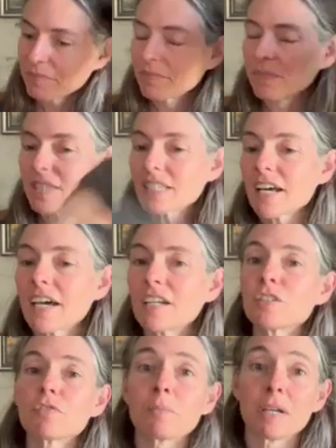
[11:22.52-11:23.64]
This hat
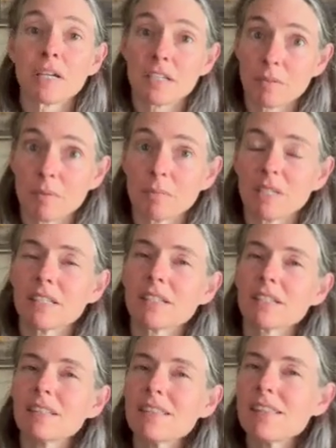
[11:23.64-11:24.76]
is for my husband because it's
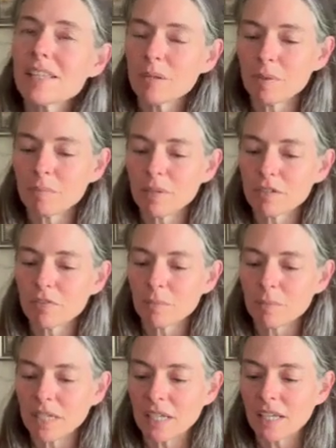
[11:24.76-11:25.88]
a little bit big for
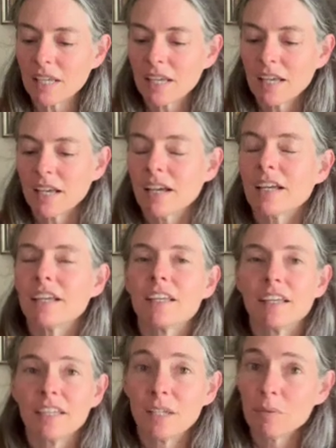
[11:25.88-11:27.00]
me.
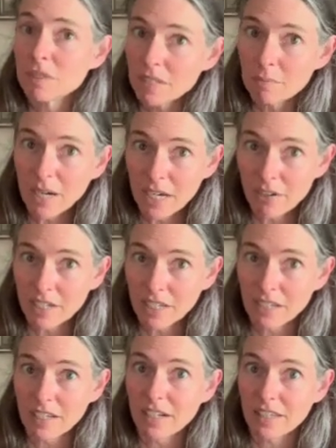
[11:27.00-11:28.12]
He was admiring
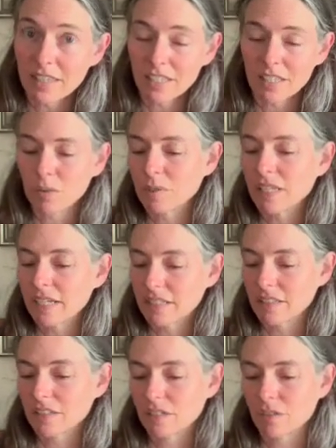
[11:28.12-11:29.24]
it, and I think he would like
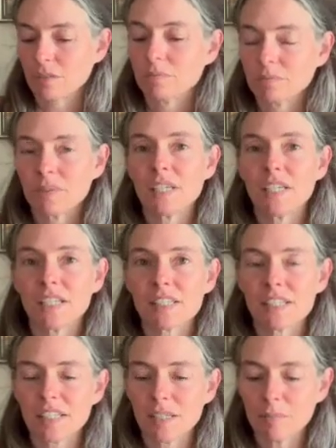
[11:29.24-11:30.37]
it, so he gets
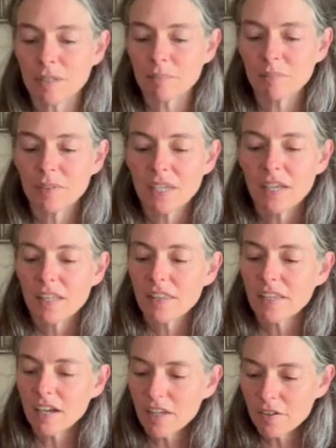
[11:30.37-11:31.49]
to keep it.
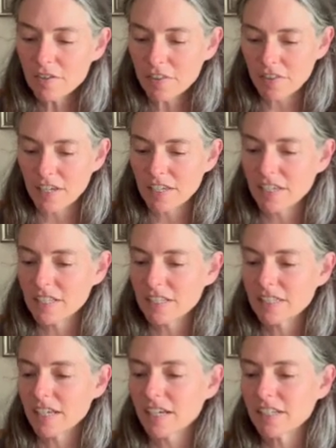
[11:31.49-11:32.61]
The other thing is
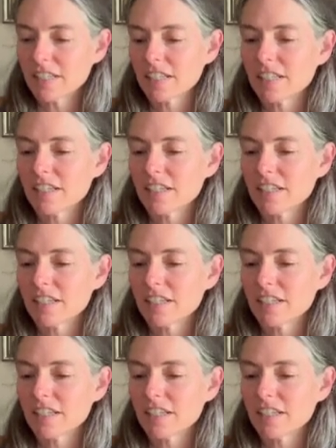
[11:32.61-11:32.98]
that